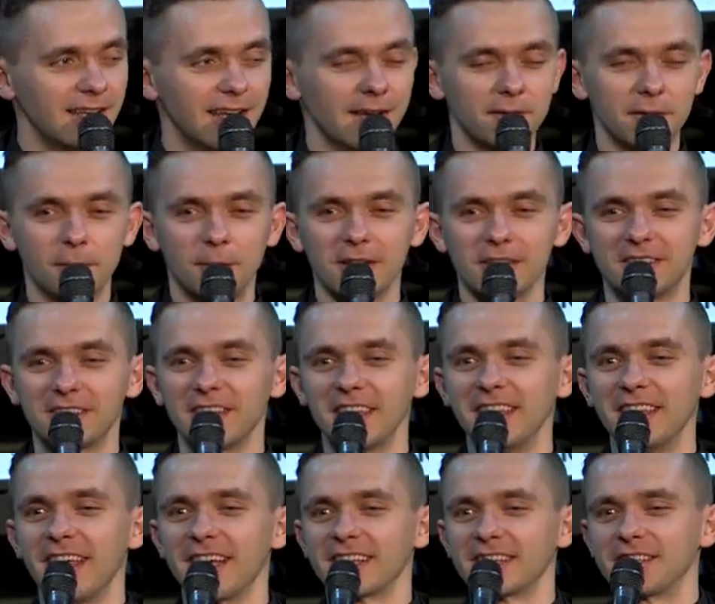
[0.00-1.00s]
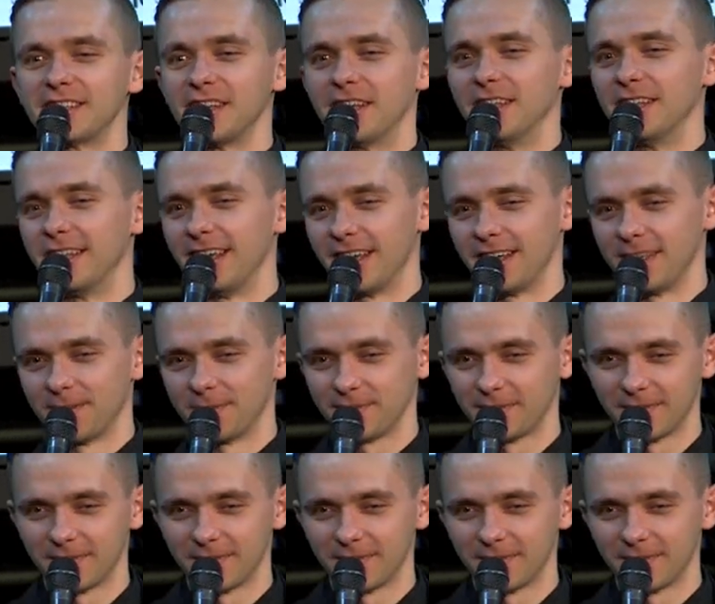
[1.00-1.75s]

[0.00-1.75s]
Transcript: everybody say next Sunday.